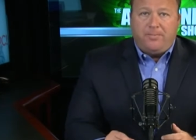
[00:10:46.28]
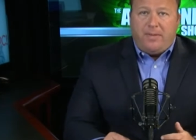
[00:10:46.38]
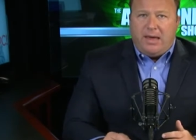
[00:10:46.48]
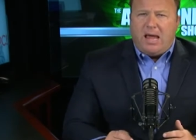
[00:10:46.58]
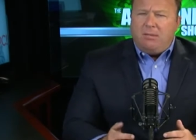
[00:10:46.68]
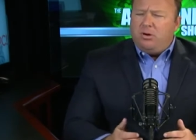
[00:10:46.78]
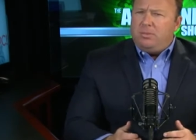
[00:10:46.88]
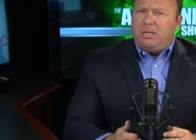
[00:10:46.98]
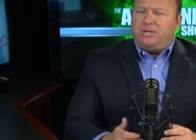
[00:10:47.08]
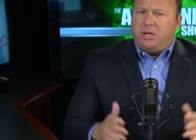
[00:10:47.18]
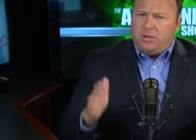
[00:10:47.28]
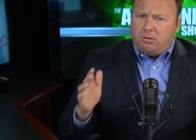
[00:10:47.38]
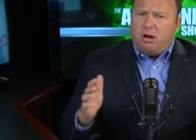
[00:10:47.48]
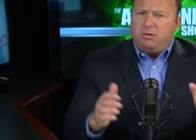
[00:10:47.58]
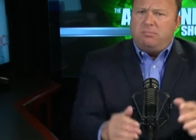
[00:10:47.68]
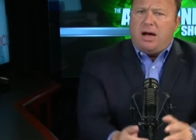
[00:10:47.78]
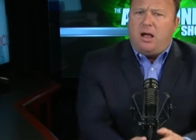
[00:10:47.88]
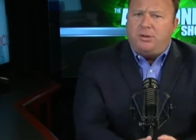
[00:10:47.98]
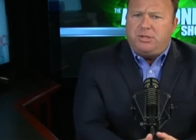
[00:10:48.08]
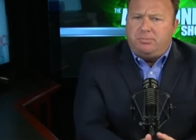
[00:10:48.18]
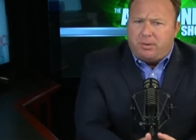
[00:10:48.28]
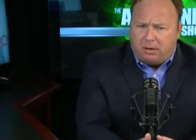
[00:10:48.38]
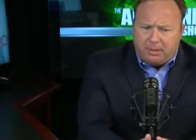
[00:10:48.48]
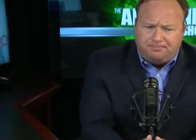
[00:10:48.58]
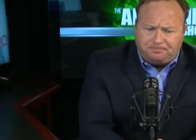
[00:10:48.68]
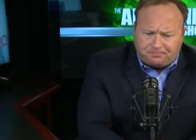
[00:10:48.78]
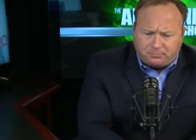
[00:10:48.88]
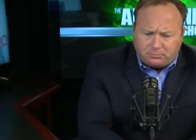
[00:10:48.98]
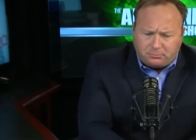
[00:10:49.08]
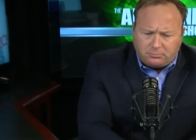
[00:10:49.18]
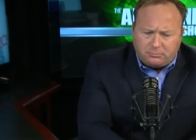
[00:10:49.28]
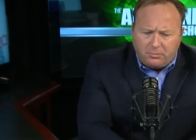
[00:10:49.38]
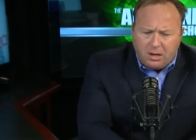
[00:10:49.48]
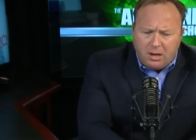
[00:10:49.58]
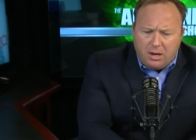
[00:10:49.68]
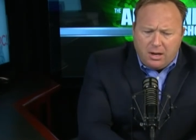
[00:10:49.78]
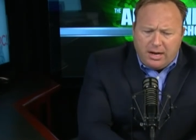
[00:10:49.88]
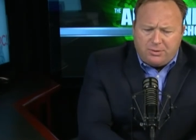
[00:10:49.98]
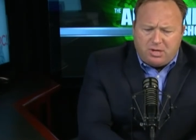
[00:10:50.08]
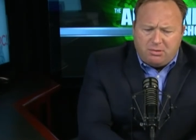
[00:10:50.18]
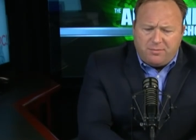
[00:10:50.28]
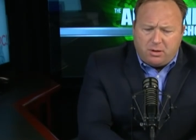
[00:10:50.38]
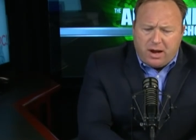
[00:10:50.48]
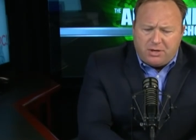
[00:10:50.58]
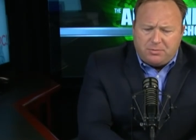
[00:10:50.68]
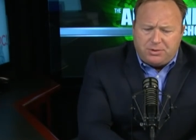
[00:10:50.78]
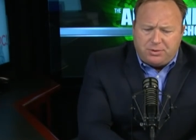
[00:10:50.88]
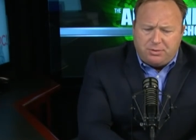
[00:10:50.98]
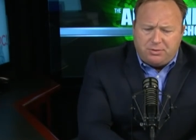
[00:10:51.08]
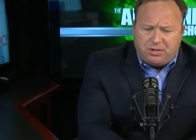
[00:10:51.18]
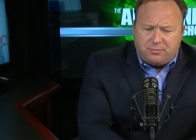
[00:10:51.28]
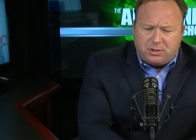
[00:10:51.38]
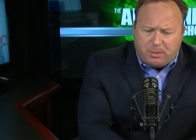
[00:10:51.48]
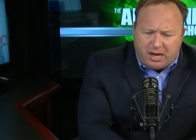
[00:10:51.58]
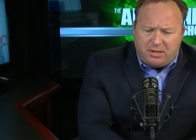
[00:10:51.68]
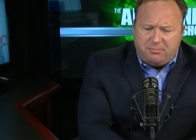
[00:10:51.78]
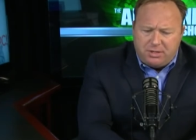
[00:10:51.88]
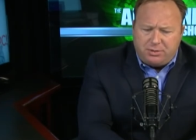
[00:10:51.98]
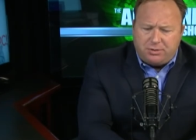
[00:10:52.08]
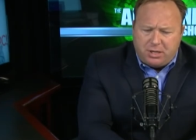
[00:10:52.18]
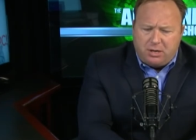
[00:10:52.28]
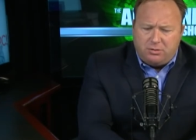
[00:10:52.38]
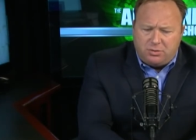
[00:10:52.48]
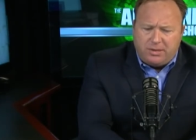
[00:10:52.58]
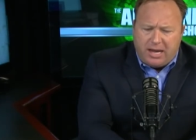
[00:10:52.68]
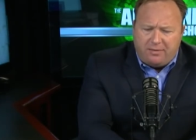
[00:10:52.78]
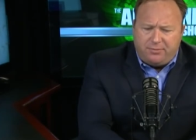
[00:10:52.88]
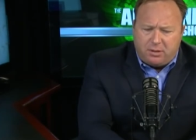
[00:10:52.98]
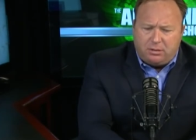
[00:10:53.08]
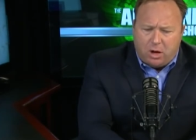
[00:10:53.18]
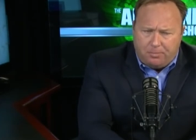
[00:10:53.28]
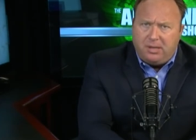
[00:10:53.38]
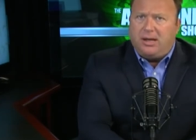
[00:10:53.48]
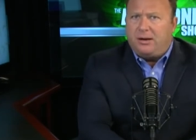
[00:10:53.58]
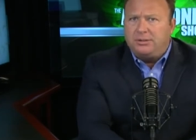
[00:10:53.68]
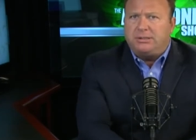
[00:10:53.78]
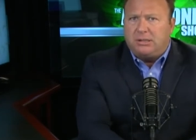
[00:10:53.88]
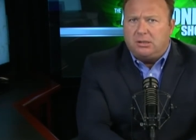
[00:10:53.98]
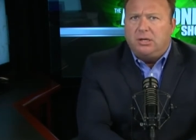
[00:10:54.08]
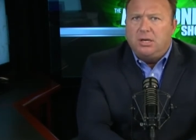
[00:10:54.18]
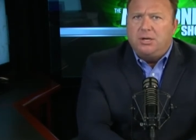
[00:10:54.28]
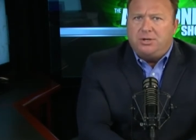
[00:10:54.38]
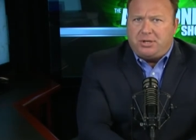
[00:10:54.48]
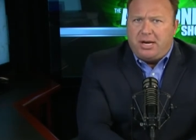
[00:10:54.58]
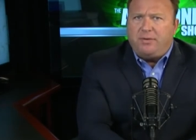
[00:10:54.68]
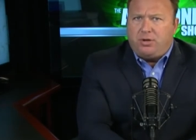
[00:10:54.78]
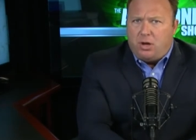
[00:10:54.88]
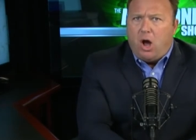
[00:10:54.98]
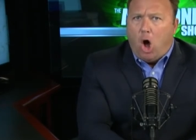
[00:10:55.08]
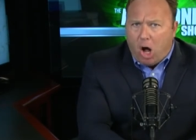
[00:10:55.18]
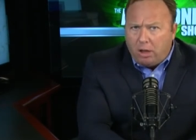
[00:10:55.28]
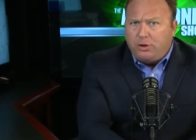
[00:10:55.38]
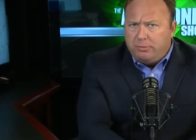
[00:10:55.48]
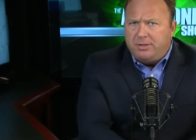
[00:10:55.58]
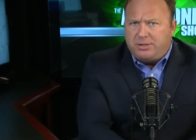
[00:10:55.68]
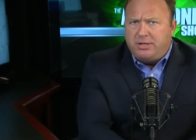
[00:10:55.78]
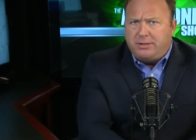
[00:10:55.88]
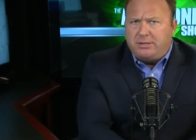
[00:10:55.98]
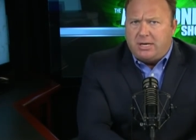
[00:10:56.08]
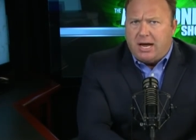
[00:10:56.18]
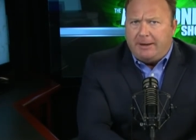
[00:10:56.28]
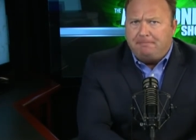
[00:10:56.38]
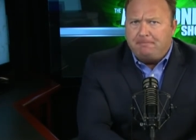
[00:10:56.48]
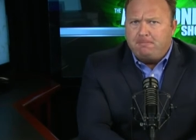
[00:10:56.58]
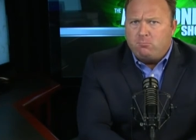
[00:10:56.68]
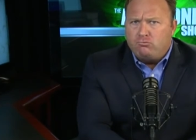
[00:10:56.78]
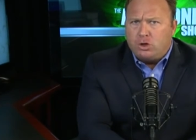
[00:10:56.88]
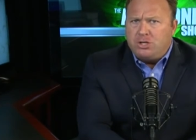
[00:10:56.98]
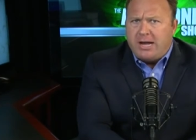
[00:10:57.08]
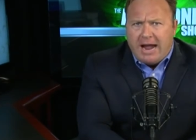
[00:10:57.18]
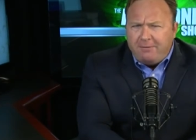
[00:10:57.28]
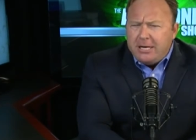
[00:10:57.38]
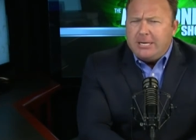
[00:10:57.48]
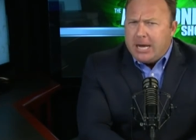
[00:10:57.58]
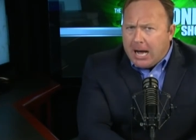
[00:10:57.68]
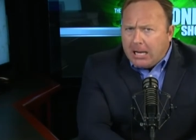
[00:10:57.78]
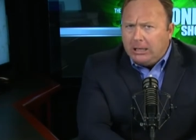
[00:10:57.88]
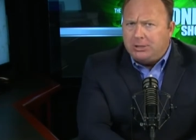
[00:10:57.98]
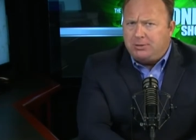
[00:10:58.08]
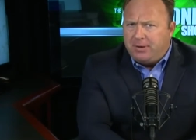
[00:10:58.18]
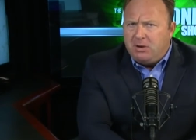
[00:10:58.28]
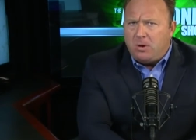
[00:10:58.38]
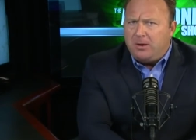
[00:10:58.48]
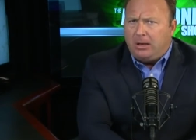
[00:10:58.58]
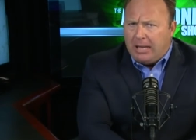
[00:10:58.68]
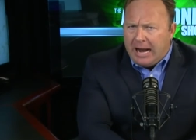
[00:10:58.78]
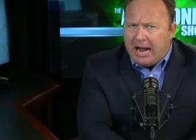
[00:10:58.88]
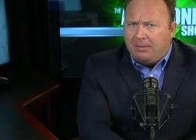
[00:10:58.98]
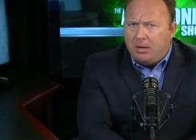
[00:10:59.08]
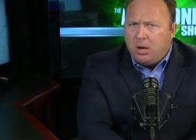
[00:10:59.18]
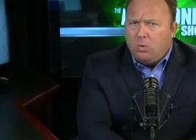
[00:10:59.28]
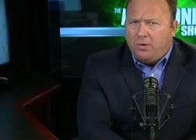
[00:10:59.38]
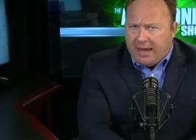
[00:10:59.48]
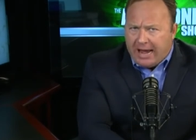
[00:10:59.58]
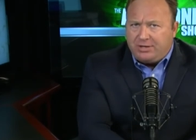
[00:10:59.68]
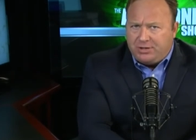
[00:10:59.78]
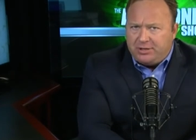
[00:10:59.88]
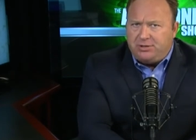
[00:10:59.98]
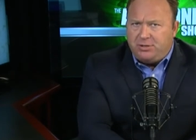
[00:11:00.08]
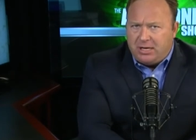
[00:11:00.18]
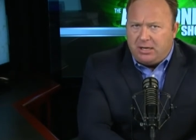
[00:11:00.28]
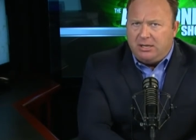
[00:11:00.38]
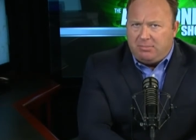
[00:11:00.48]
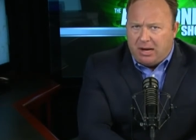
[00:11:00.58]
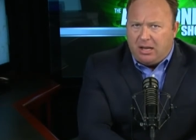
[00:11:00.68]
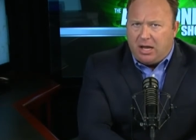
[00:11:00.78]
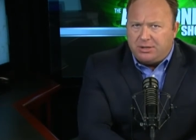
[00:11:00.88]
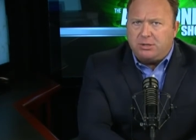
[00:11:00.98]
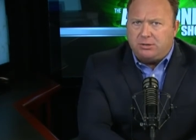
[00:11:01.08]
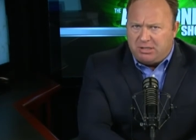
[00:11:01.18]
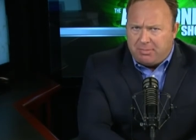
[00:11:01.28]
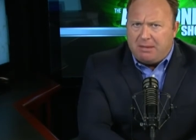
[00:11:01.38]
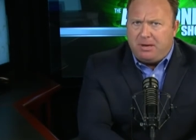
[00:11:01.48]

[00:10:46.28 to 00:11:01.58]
They came to him and they said, you're over the biology department, and some of your graduate students have responded to Mr. Jones. We have their open letters here saying that all humans need to die. Do you have any knowledge of anyone in a lab with access to deadly biologicals that might be